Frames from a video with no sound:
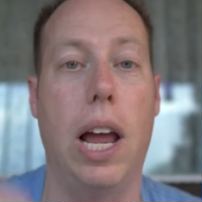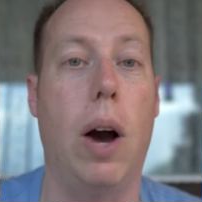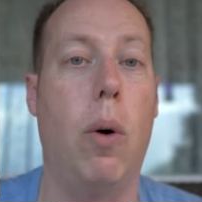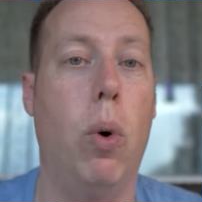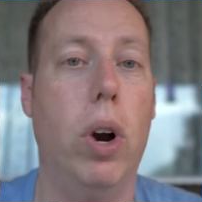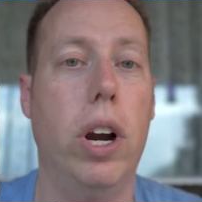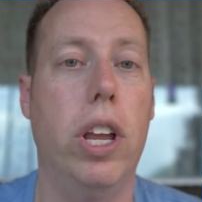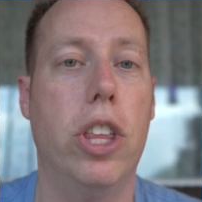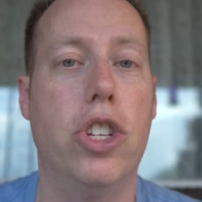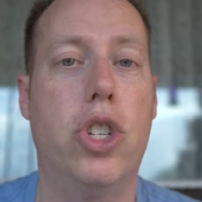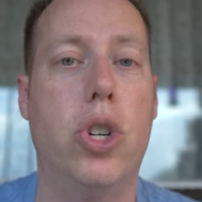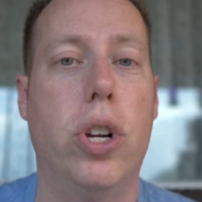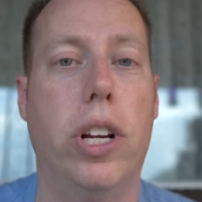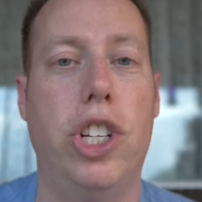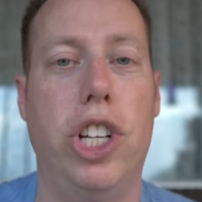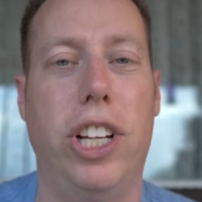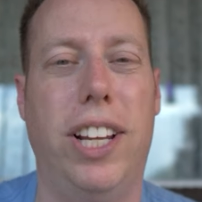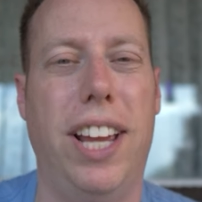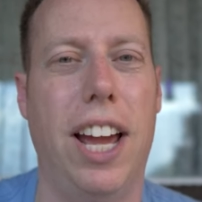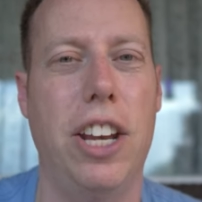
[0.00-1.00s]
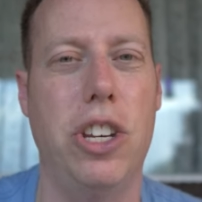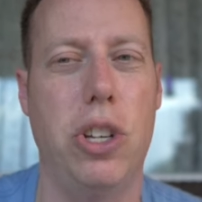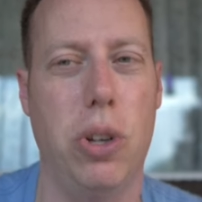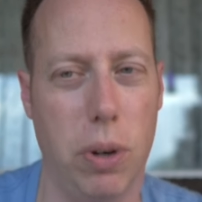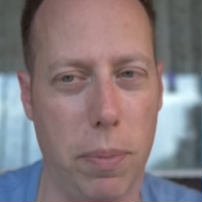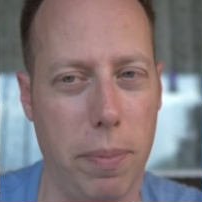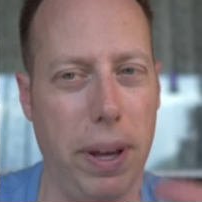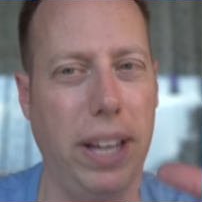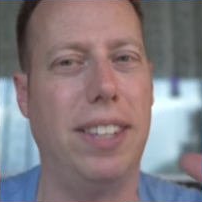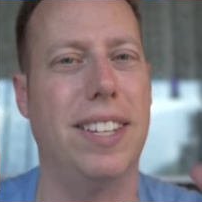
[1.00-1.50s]
Now, one of the tricks you can do
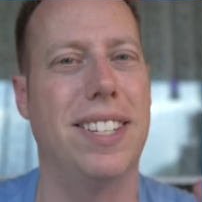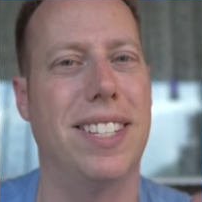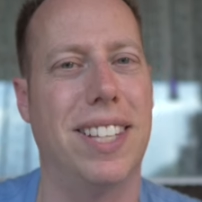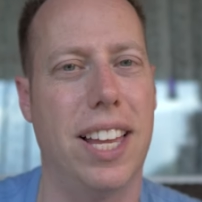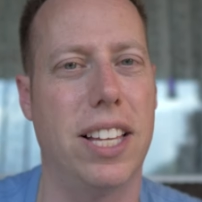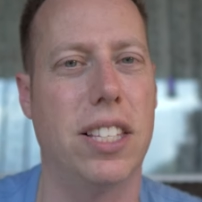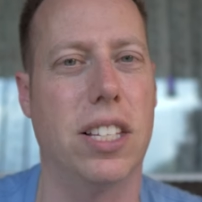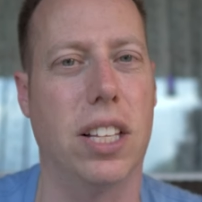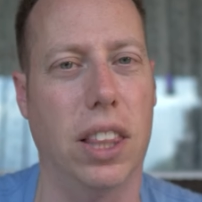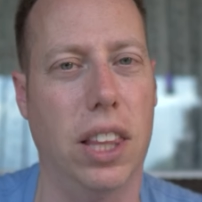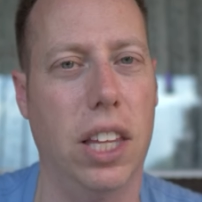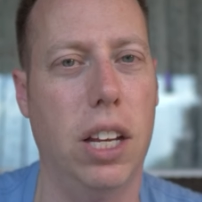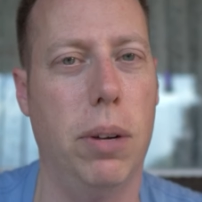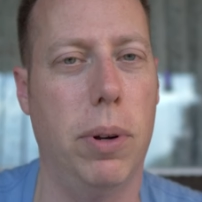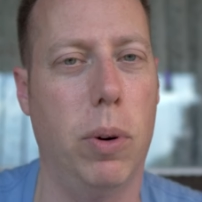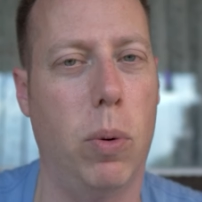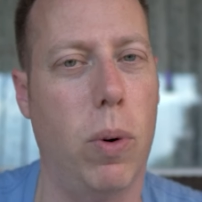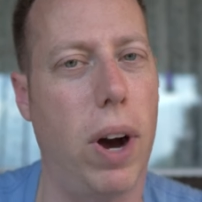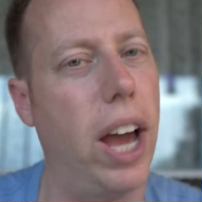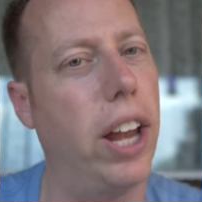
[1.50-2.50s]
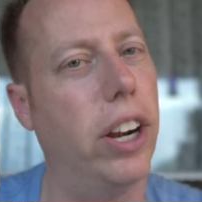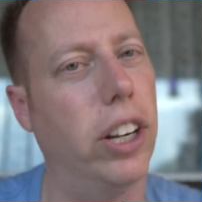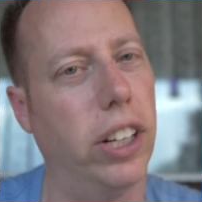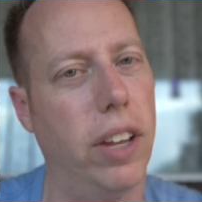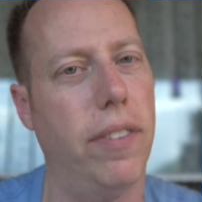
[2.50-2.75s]
to make this lens a little bit wider,